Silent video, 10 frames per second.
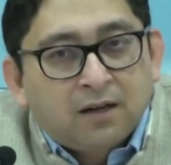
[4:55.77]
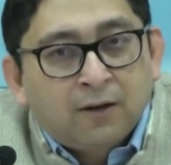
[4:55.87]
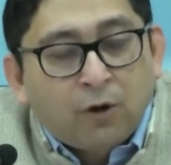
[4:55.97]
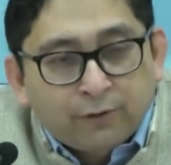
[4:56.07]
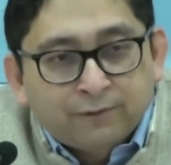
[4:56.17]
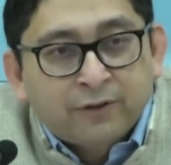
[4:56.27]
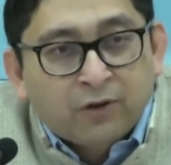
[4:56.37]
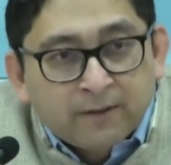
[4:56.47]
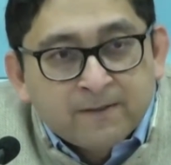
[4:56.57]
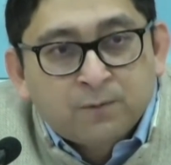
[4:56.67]
a lot of the
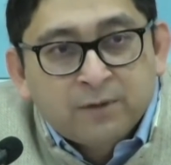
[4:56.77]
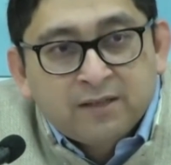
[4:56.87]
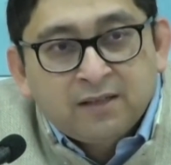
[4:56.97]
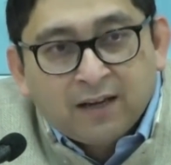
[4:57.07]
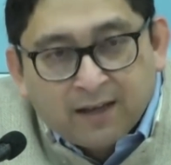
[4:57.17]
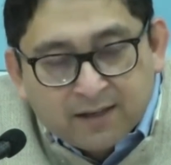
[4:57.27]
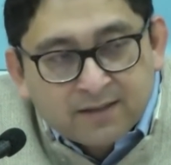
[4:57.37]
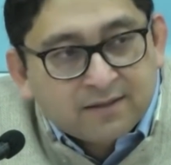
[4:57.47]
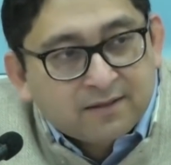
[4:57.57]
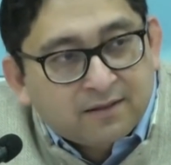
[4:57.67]
knowledge which he
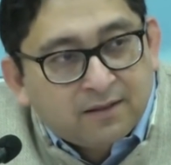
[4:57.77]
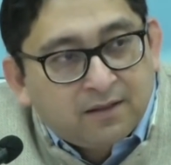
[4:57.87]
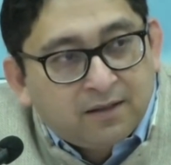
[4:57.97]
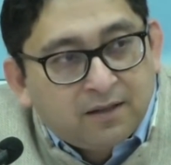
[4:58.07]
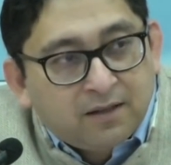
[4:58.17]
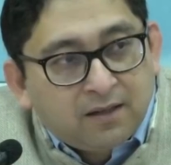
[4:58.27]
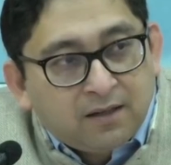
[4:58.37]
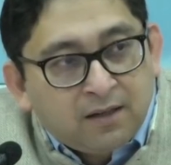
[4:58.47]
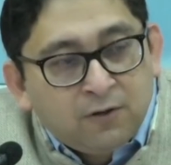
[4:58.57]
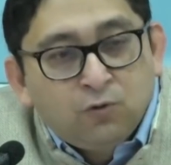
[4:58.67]
has
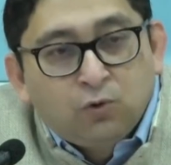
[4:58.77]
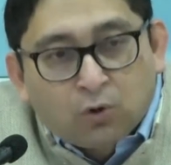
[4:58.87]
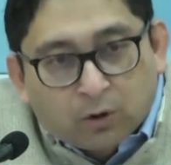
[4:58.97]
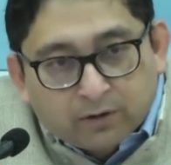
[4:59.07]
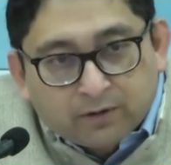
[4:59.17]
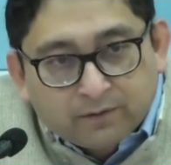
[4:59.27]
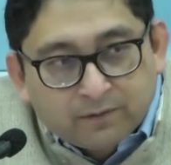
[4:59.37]
into court